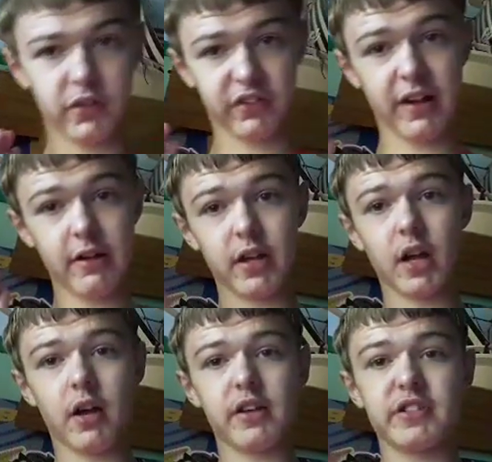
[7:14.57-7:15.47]
But to tell
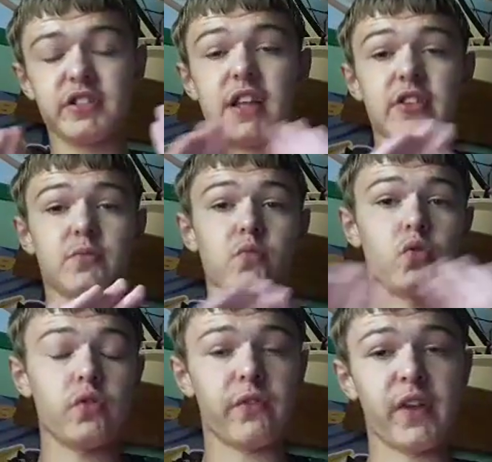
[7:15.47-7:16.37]
you guys, there's
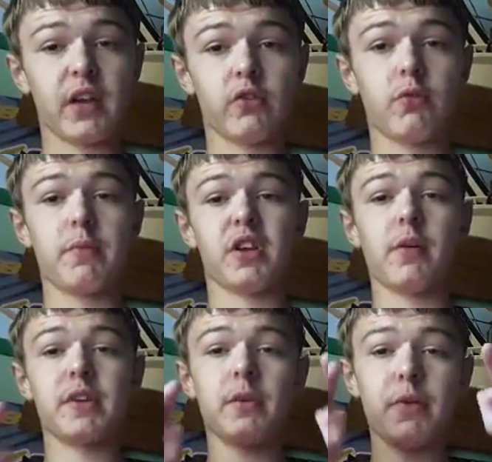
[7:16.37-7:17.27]
more things will be
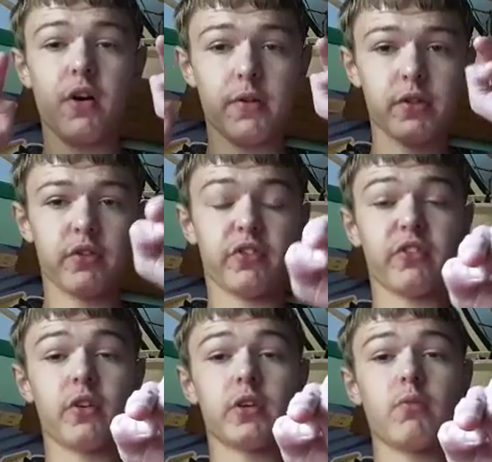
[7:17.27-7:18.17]
coming up onto
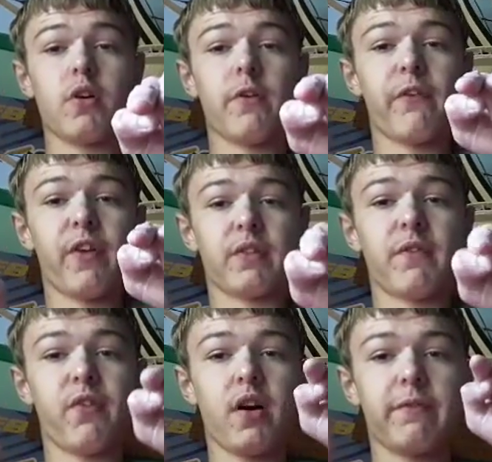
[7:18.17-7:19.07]
the Sonic World
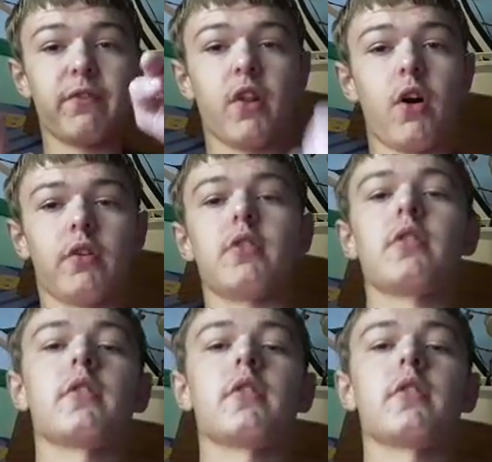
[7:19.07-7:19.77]
55 vlog.